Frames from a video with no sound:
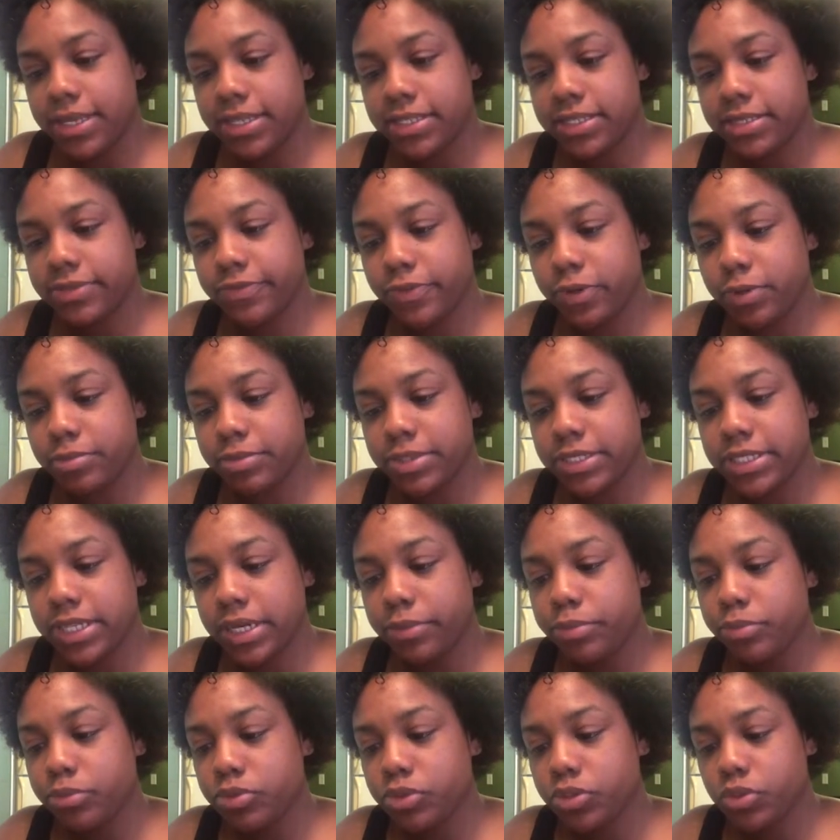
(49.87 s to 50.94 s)
it's from
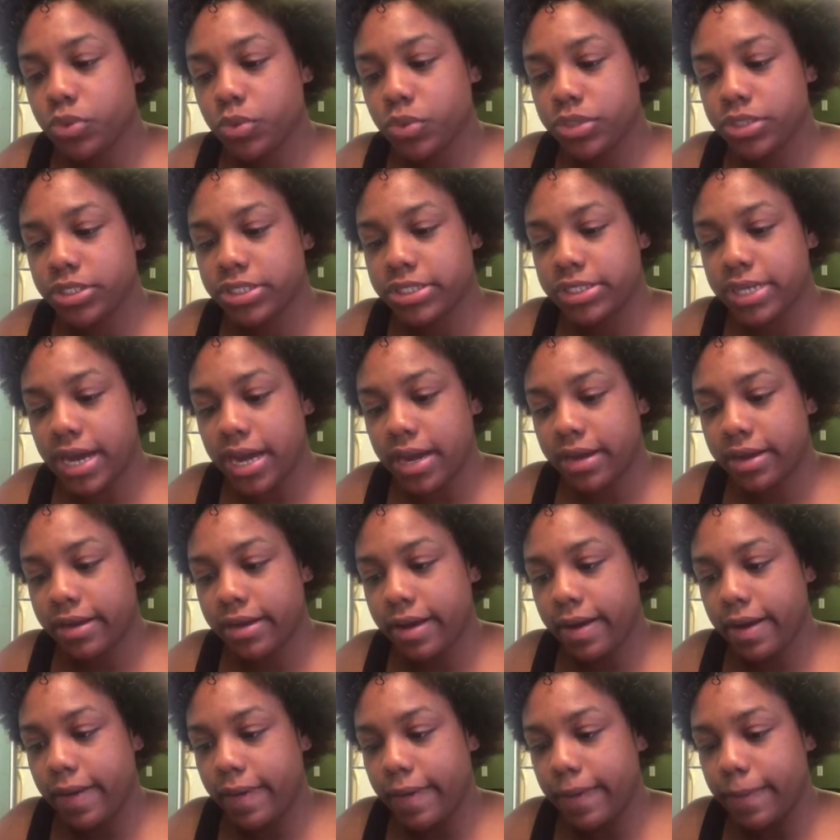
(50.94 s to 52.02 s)

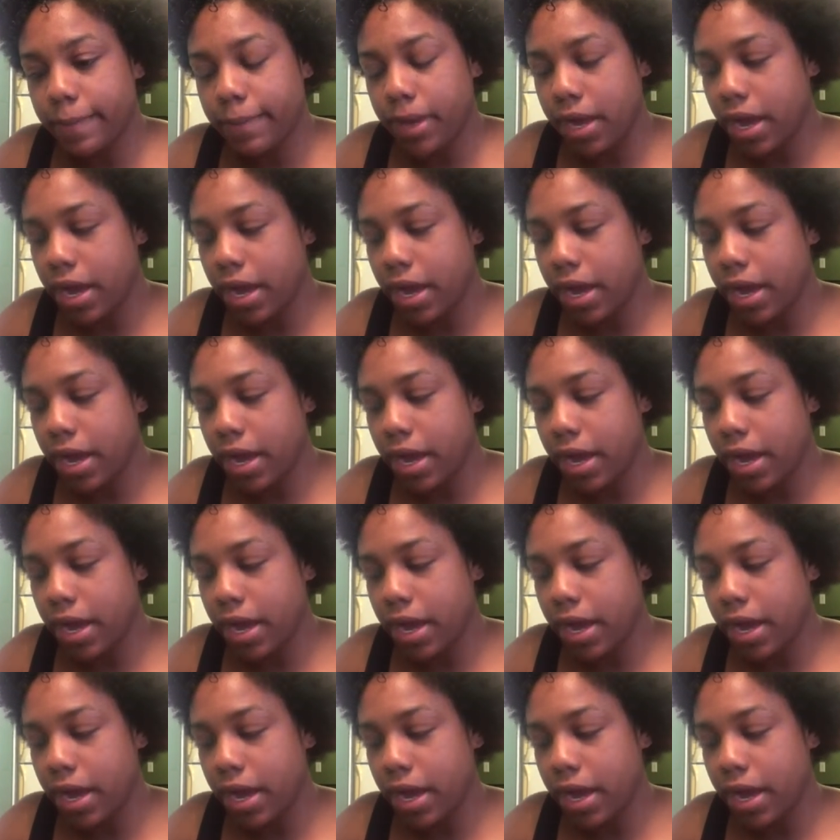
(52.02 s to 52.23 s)
samplesource.com.